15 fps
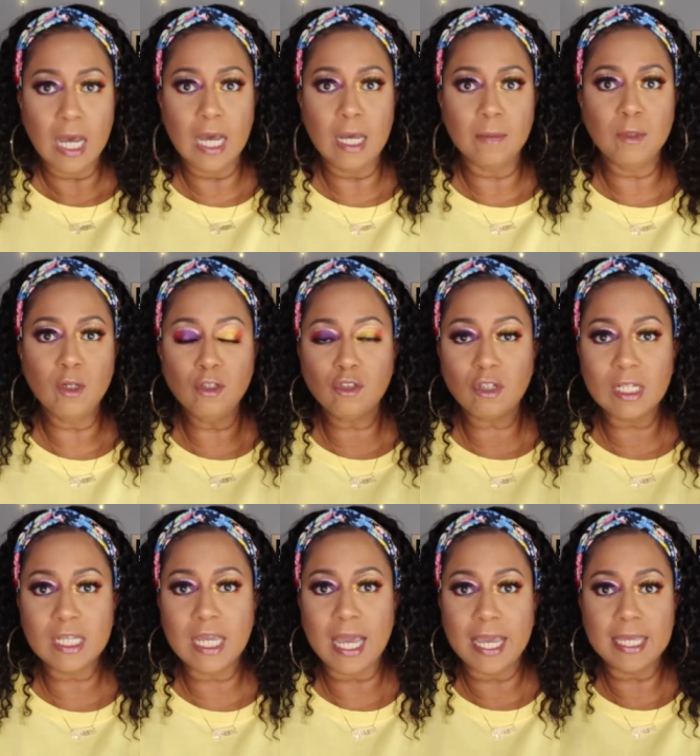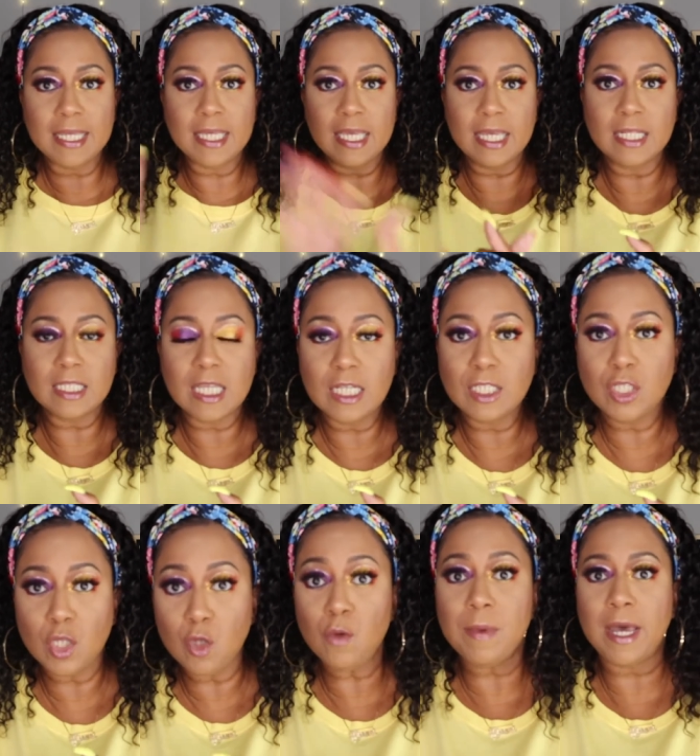Um, usually I get
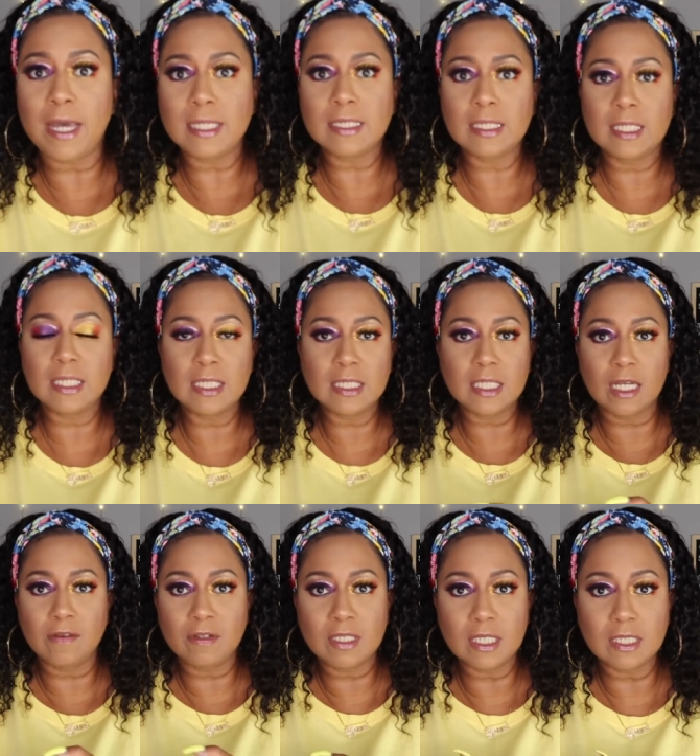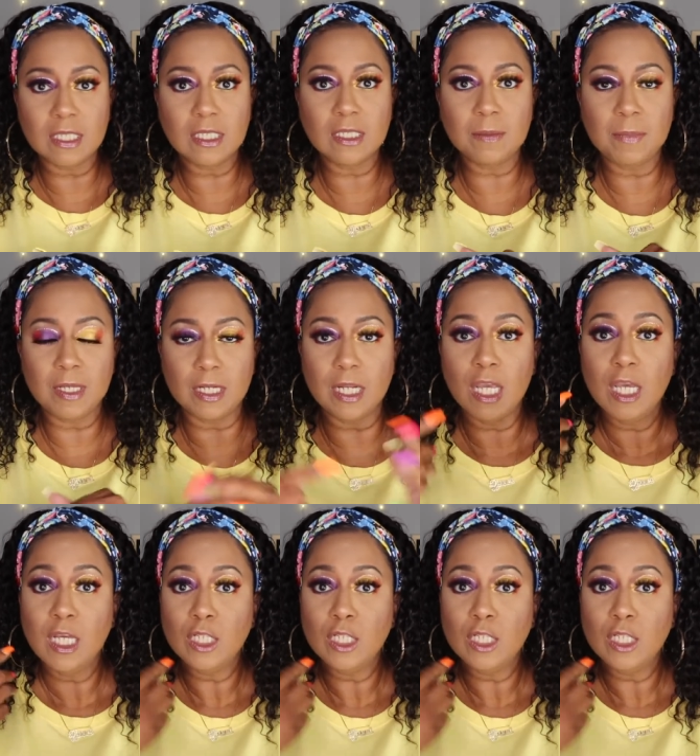two boxes ever since he's been